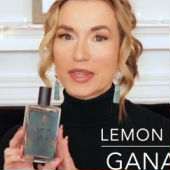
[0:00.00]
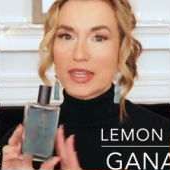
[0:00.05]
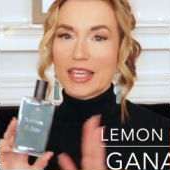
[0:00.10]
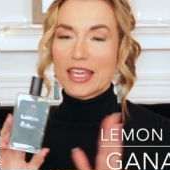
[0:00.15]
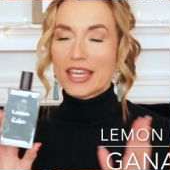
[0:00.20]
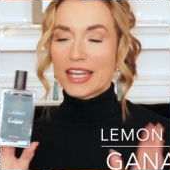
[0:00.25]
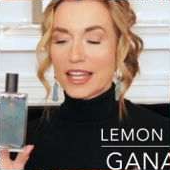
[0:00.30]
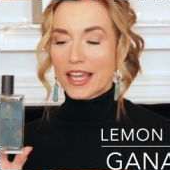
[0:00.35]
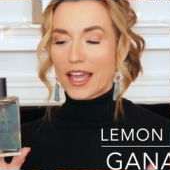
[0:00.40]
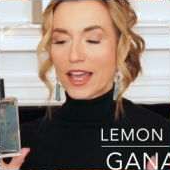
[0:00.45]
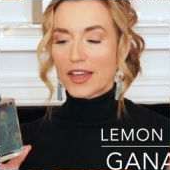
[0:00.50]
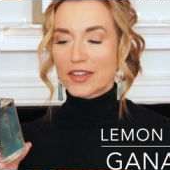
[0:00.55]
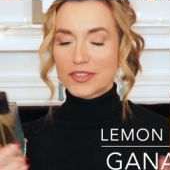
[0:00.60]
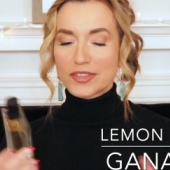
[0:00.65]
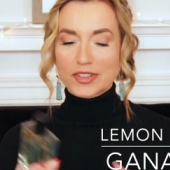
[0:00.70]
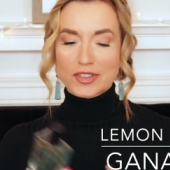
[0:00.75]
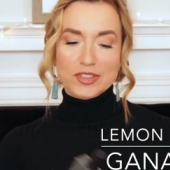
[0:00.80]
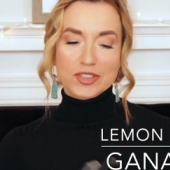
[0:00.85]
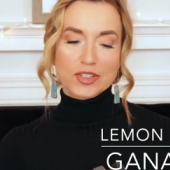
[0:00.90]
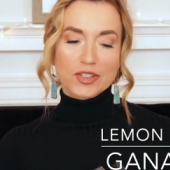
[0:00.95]
it
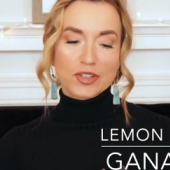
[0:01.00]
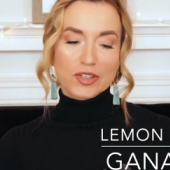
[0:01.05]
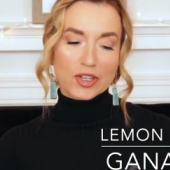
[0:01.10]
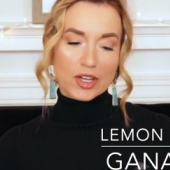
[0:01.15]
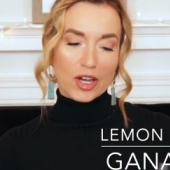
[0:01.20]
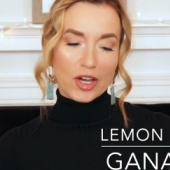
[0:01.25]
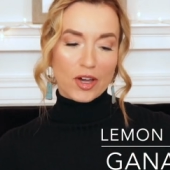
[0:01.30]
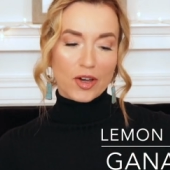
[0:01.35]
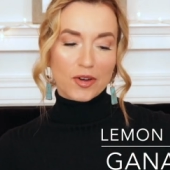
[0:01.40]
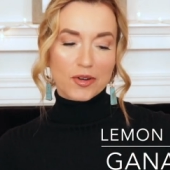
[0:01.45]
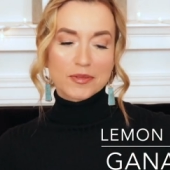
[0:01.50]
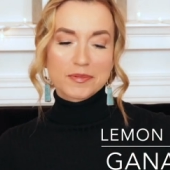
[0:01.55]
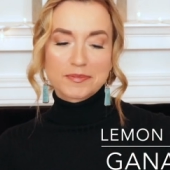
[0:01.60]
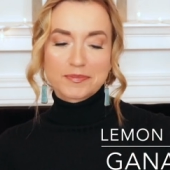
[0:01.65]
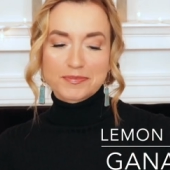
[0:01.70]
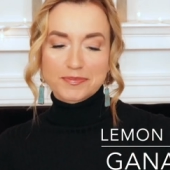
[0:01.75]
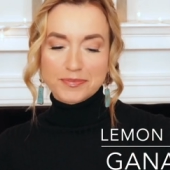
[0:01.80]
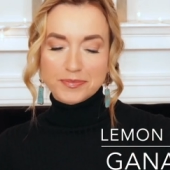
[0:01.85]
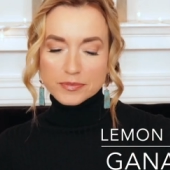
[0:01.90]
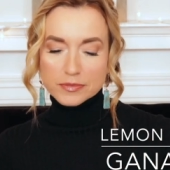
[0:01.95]
has to go.
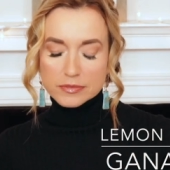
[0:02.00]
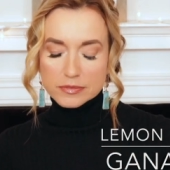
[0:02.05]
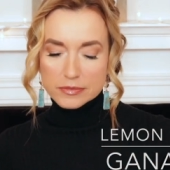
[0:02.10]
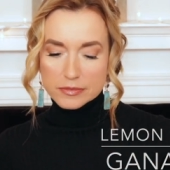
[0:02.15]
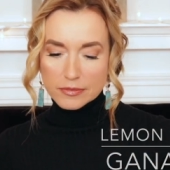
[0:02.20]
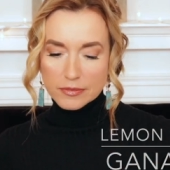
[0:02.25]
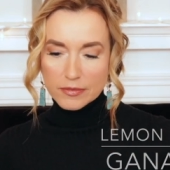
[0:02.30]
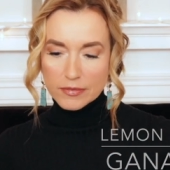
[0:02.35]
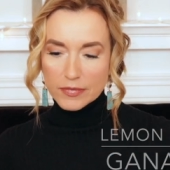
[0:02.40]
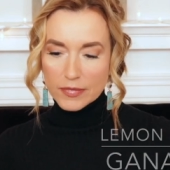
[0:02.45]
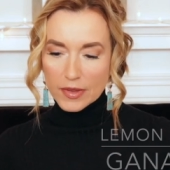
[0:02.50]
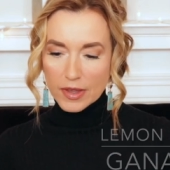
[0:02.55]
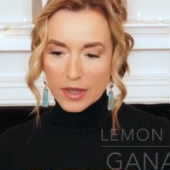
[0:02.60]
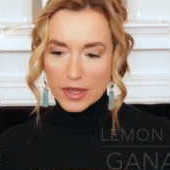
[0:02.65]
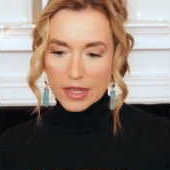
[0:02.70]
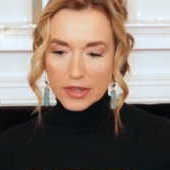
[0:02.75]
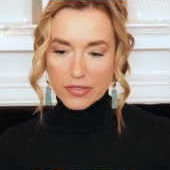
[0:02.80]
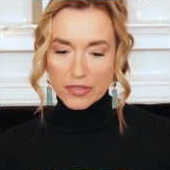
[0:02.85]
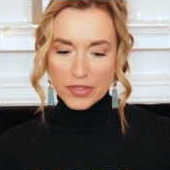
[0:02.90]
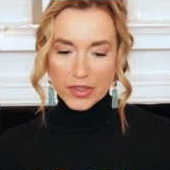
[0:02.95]

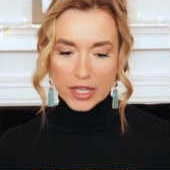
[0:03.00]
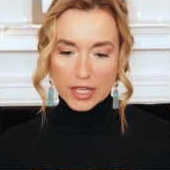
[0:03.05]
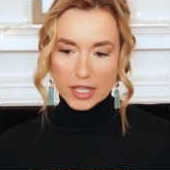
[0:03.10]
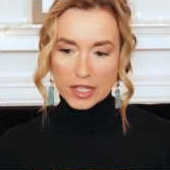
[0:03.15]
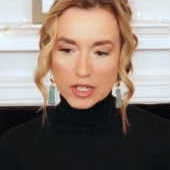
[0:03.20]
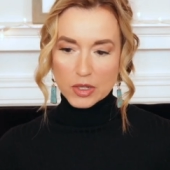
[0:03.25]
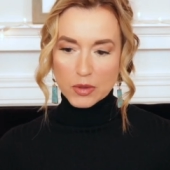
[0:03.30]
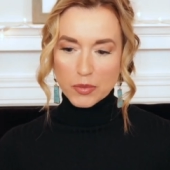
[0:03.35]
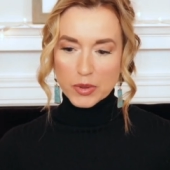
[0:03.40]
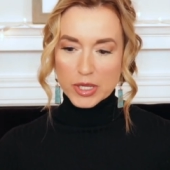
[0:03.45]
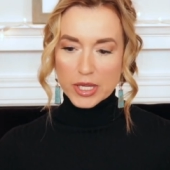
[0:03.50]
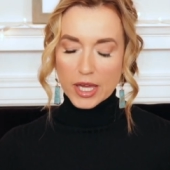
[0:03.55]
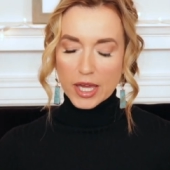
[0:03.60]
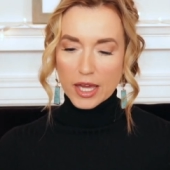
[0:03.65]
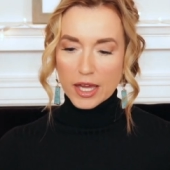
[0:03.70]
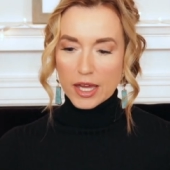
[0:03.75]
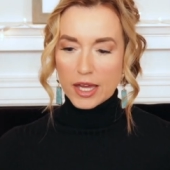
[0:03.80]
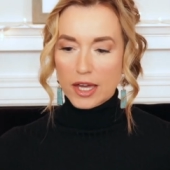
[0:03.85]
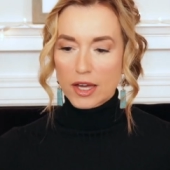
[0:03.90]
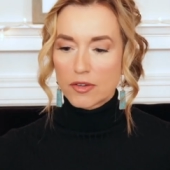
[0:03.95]
And then we
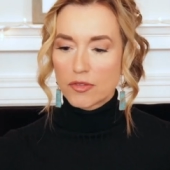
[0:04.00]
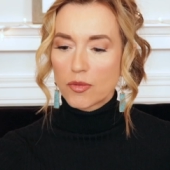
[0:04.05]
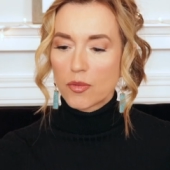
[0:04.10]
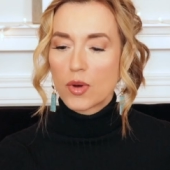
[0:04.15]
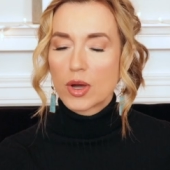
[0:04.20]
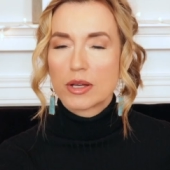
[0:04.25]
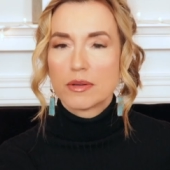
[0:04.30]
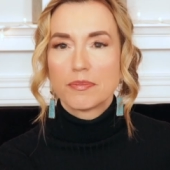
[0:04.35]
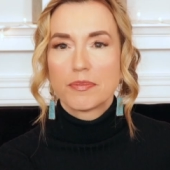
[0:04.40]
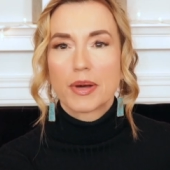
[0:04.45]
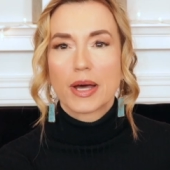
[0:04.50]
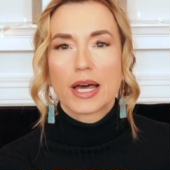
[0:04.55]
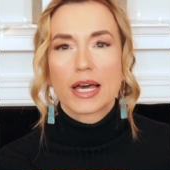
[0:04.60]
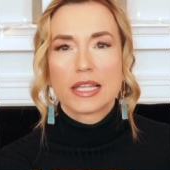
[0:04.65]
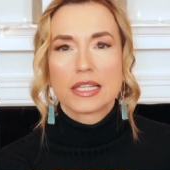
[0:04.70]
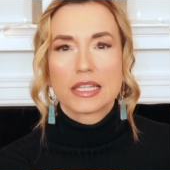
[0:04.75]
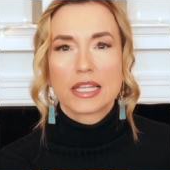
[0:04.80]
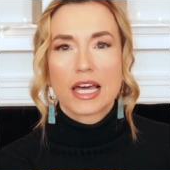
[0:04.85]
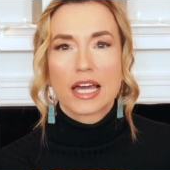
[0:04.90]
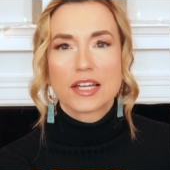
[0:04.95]
have one by
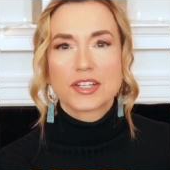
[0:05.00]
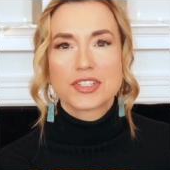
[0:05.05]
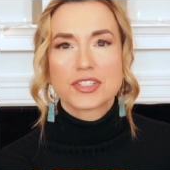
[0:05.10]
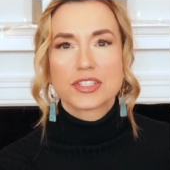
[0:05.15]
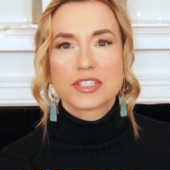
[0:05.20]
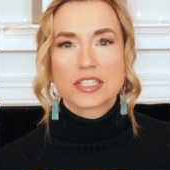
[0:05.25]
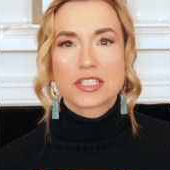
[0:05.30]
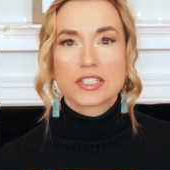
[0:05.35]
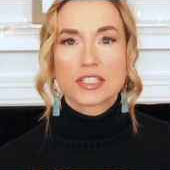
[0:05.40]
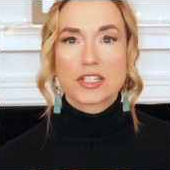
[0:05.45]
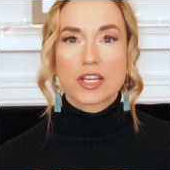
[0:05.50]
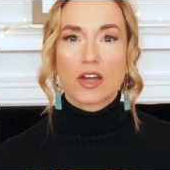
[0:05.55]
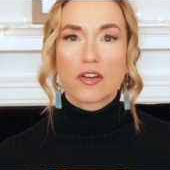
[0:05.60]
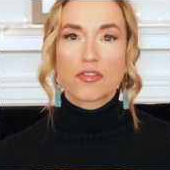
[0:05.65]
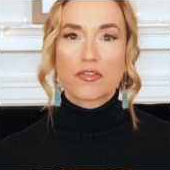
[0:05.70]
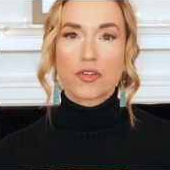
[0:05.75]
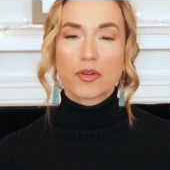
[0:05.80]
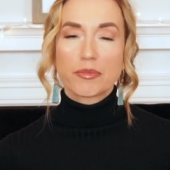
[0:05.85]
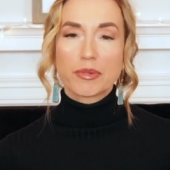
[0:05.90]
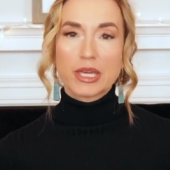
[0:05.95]
Lush. This is
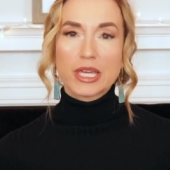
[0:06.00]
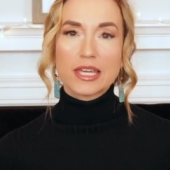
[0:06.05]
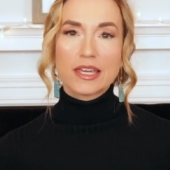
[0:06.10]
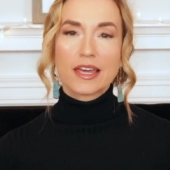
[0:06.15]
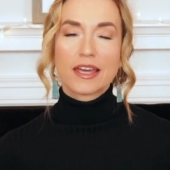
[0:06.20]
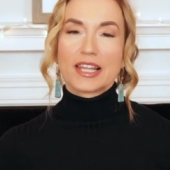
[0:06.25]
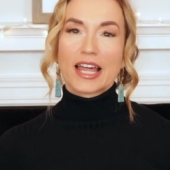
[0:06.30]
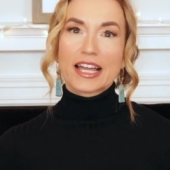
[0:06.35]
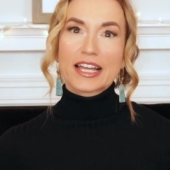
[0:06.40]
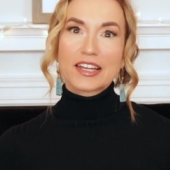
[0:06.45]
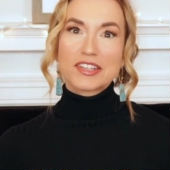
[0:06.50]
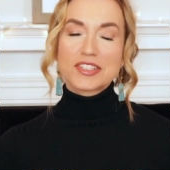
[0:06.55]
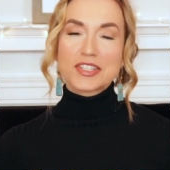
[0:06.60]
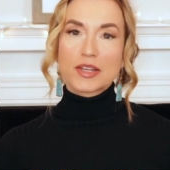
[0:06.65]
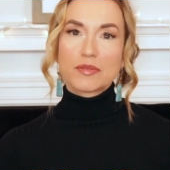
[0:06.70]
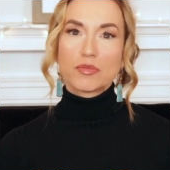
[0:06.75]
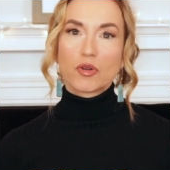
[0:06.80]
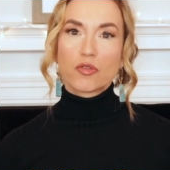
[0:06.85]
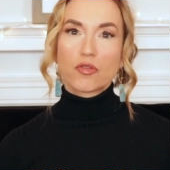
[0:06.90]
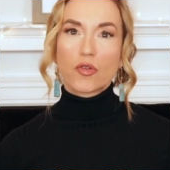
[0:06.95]
tough for me. Like I
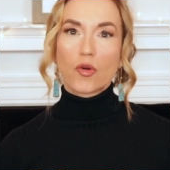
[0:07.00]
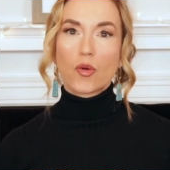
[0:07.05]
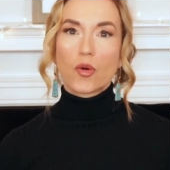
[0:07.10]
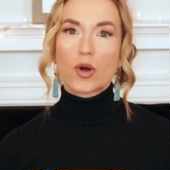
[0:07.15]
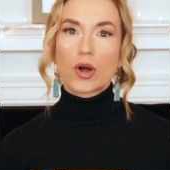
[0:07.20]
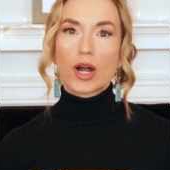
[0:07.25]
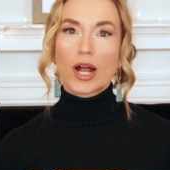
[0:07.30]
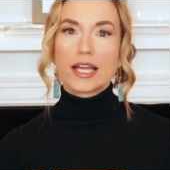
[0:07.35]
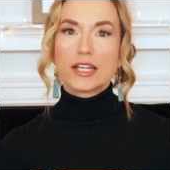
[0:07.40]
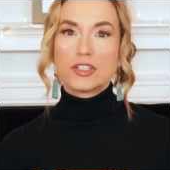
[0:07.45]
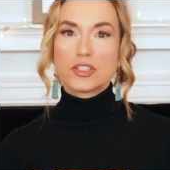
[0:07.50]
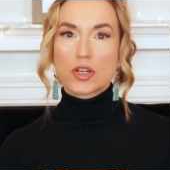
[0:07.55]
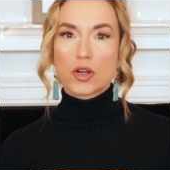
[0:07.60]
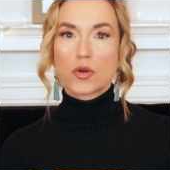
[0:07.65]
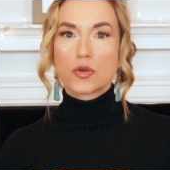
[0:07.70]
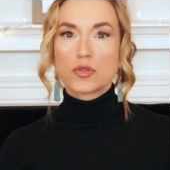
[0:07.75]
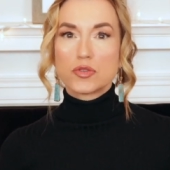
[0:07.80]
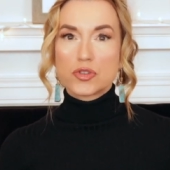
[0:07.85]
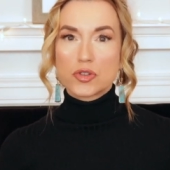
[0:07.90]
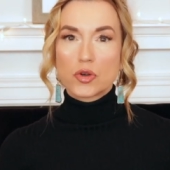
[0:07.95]
said before, I
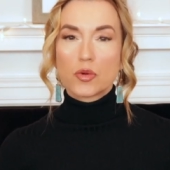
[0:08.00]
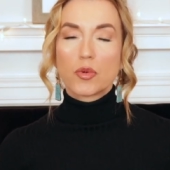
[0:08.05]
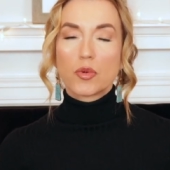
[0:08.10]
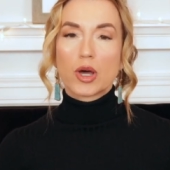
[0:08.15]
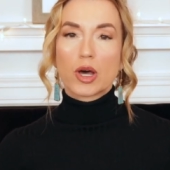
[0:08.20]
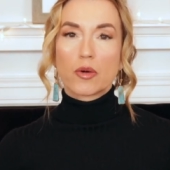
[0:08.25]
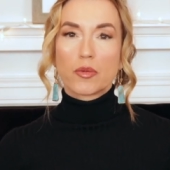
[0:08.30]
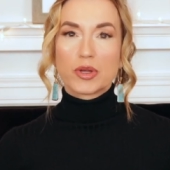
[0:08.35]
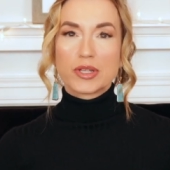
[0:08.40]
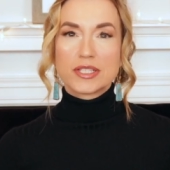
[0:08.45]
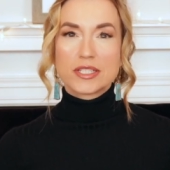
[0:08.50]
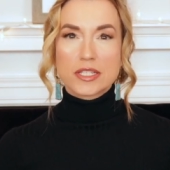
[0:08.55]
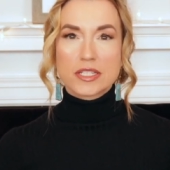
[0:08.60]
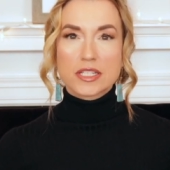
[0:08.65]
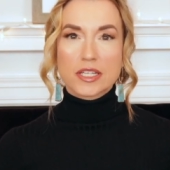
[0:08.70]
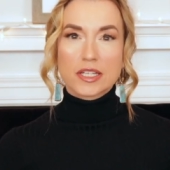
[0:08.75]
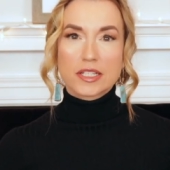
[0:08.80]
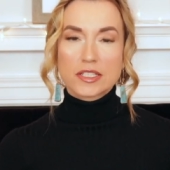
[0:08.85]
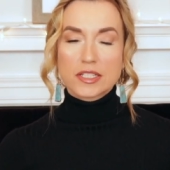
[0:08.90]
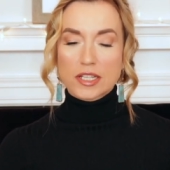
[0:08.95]
don't do well with
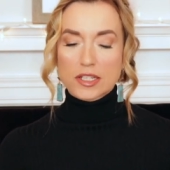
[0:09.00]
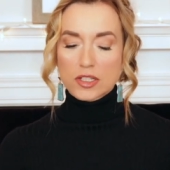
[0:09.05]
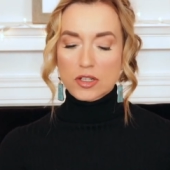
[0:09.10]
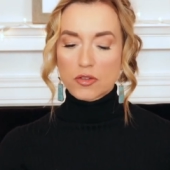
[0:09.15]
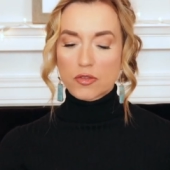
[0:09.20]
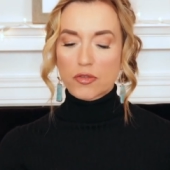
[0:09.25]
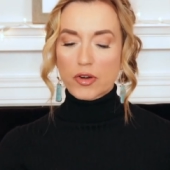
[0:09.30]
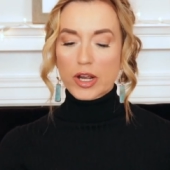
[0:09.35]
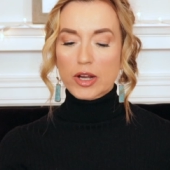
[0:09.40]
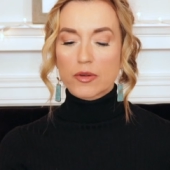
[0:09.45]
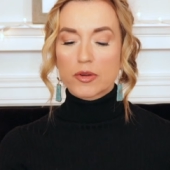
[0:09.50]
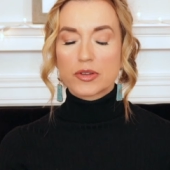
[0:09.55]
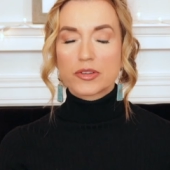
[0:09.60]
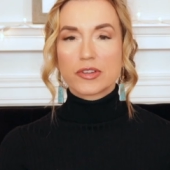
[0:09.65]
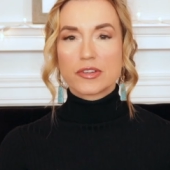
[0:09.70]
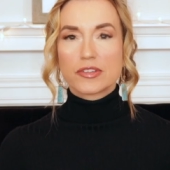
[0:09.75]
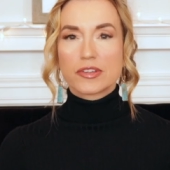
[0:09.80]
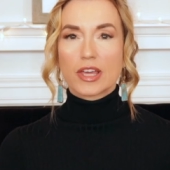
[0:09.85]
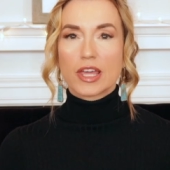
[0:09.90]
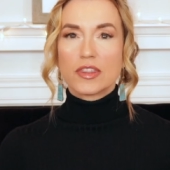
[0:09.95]
discontinued
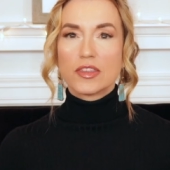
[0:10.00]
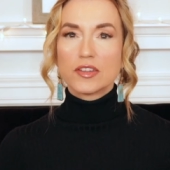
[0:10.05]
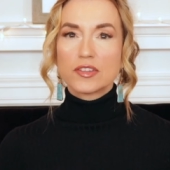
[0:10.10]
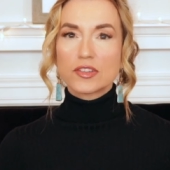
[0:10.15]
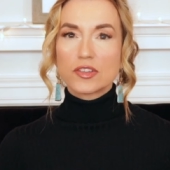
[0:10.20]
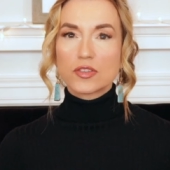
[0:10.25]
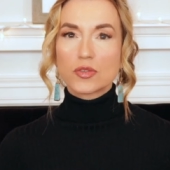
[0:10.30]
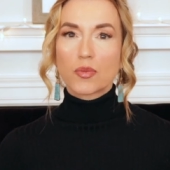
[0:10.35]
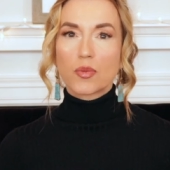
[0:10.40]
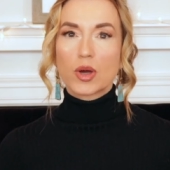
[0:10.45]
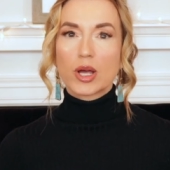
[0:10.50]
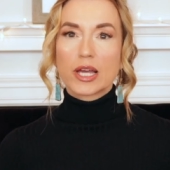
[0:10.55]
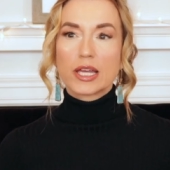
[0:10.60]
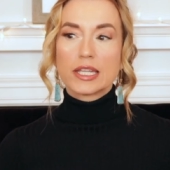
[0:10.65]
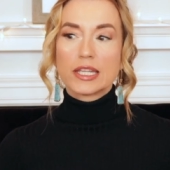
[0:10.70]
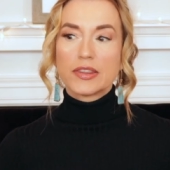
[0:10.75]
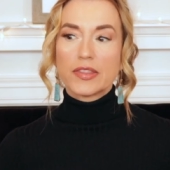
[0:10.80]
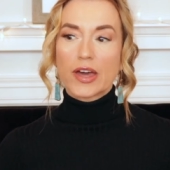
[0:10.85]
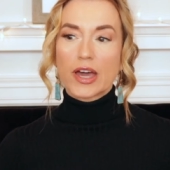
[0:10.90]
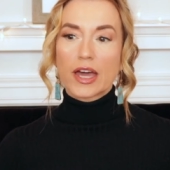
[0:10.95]
fragrances. And this is
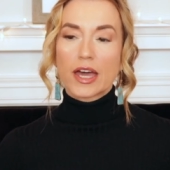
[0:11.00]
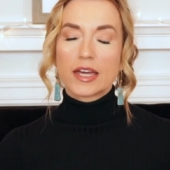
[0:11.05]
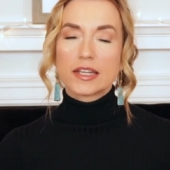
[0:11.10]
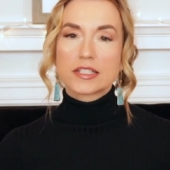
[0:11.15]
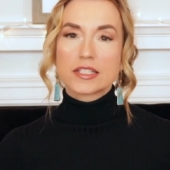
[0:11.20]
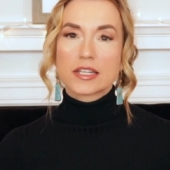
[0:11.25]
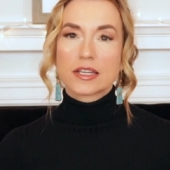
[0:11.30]
one that